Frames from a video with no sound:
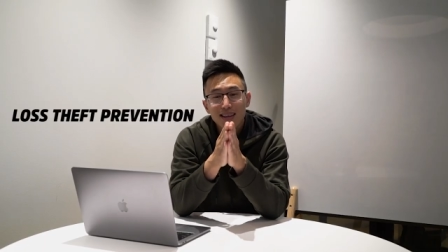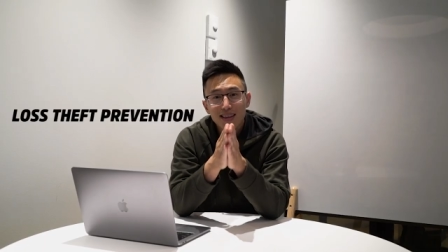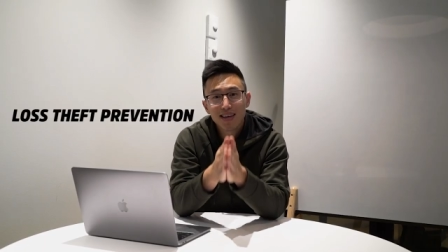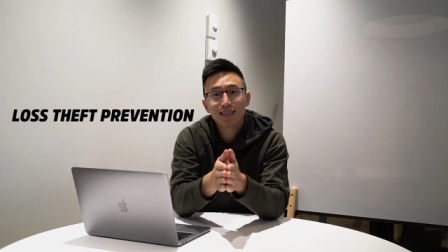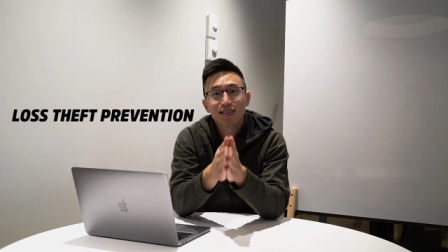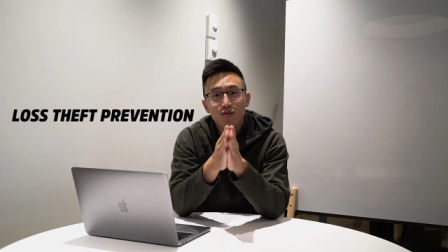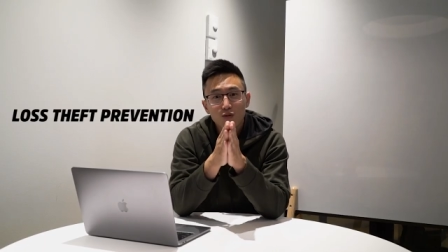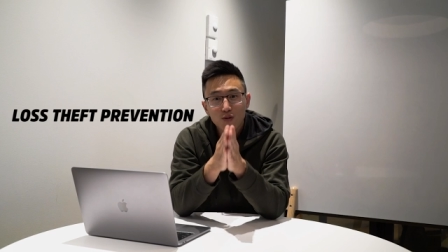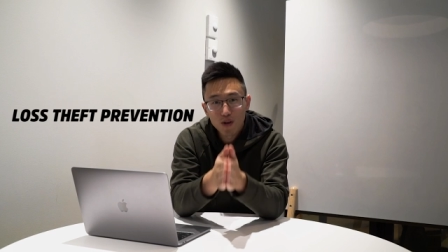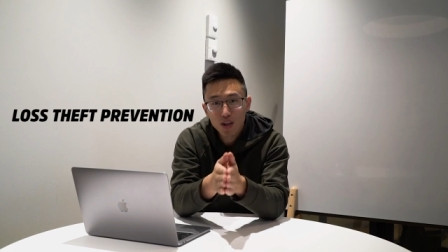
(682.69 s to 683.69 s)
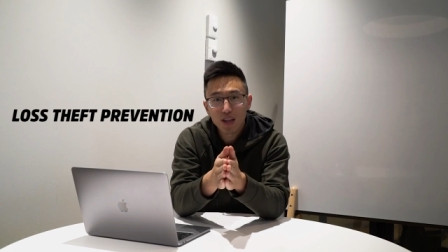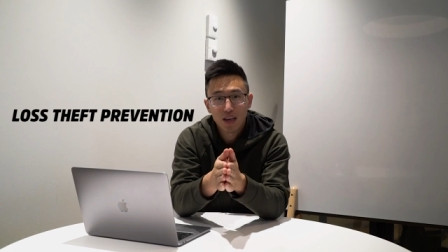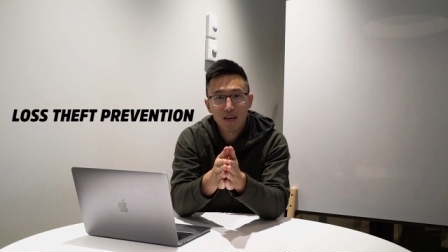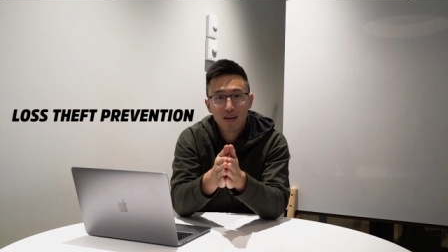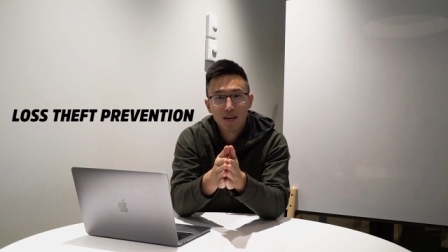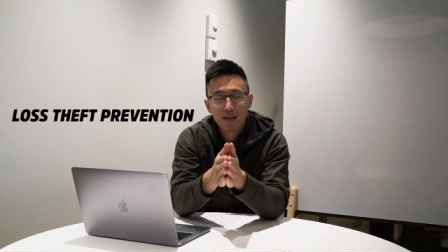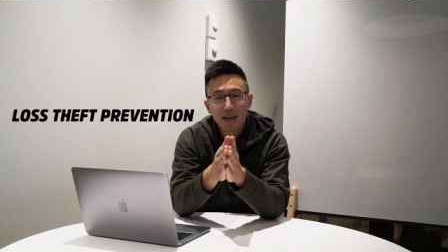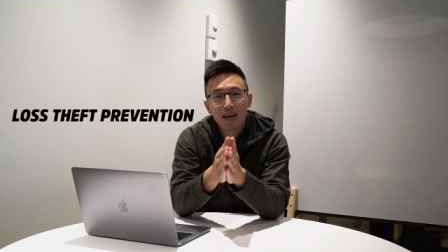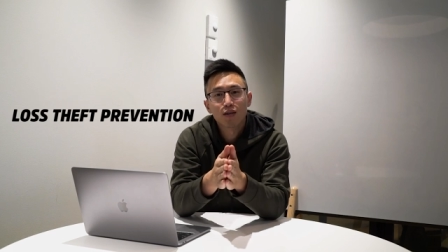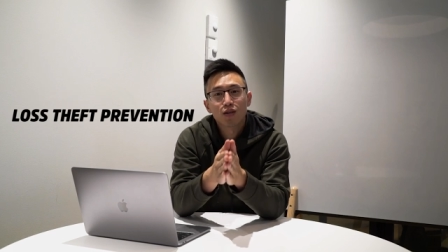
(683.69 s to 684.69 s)
this really
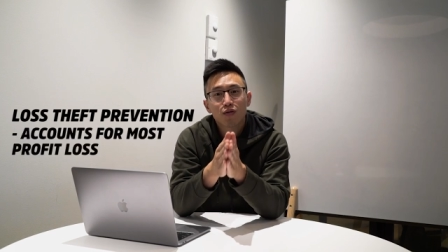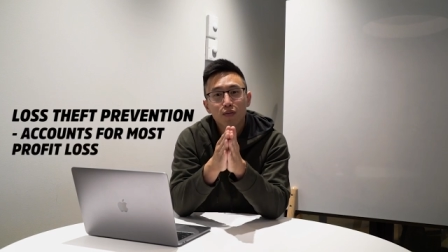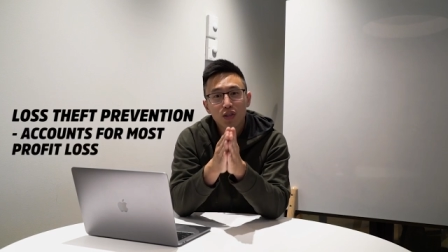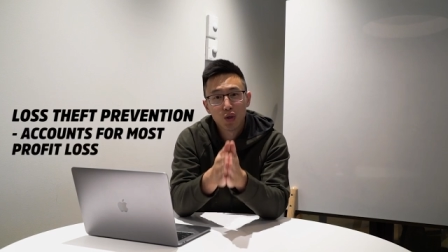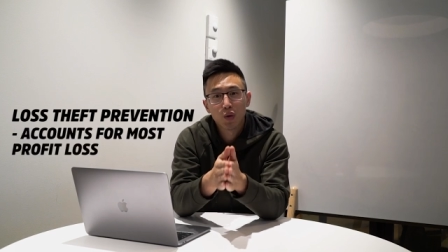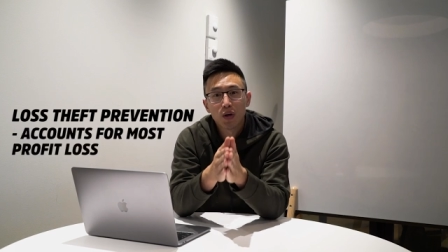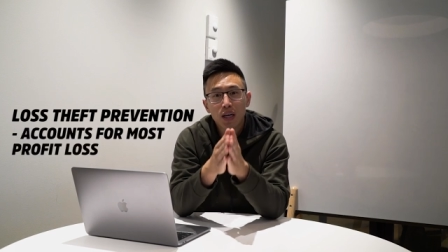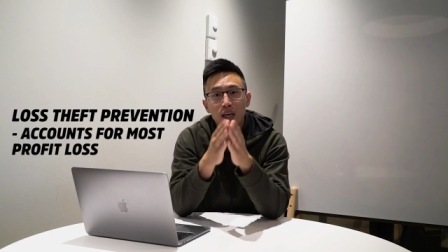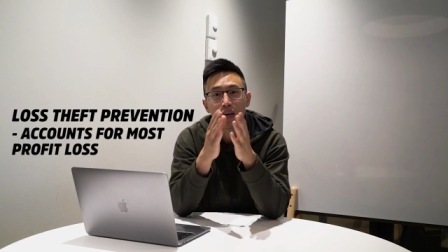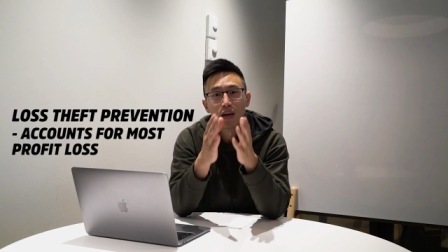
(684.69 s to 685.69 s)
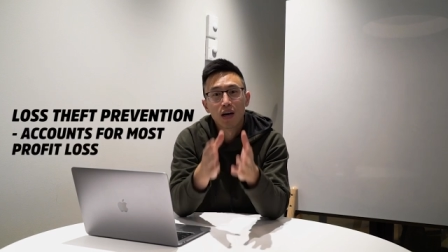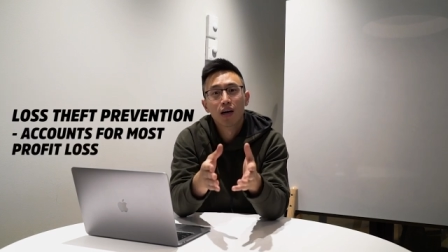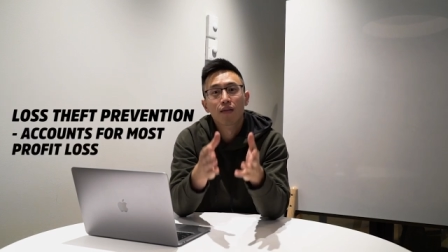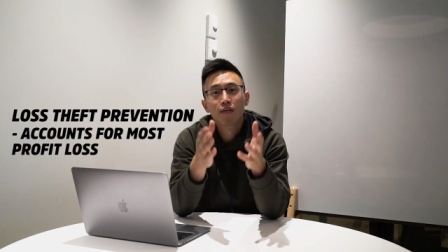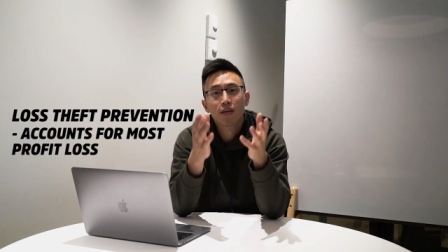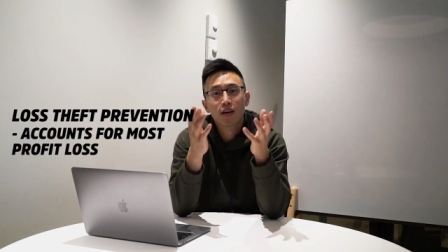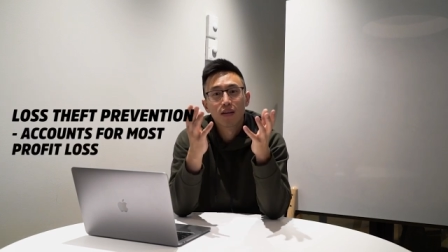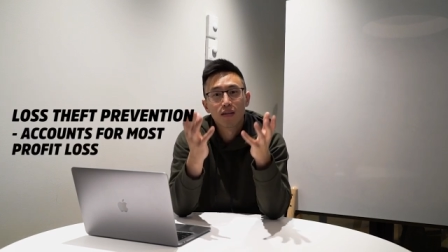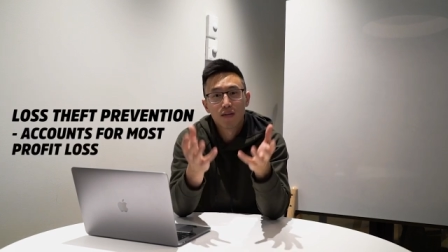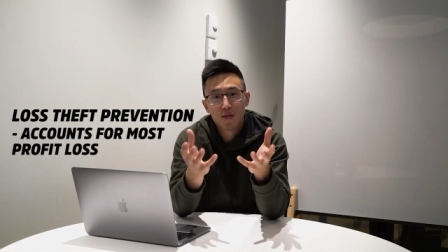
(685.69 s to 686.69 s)
accounts for majority of
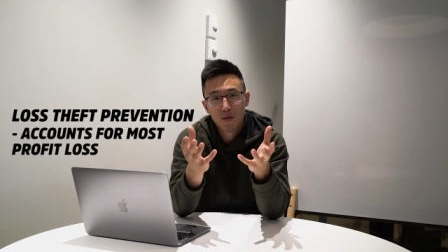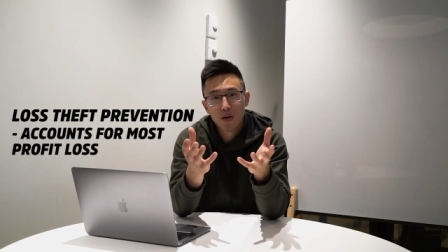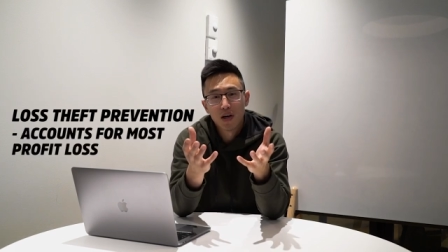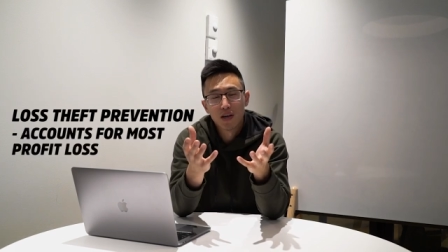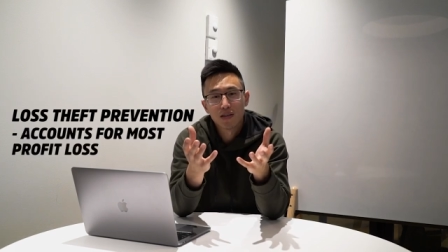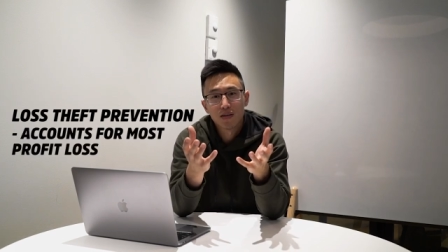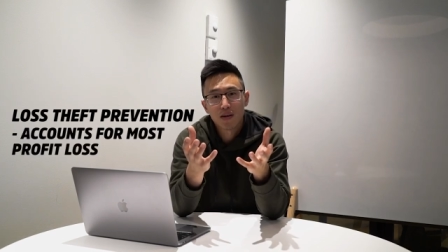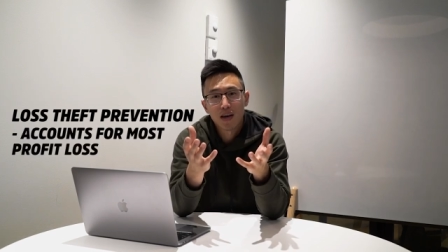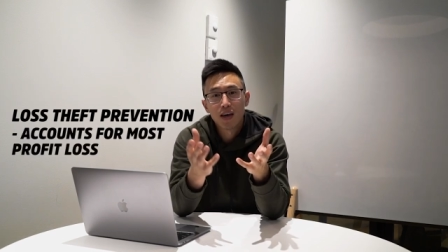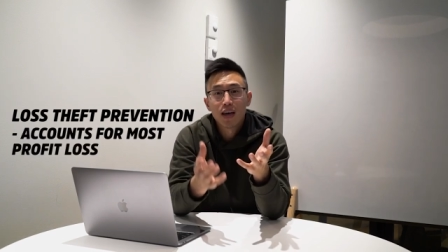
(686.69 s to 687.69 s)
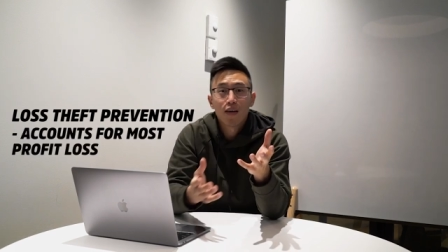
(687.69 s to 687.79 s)
the food costs, okay?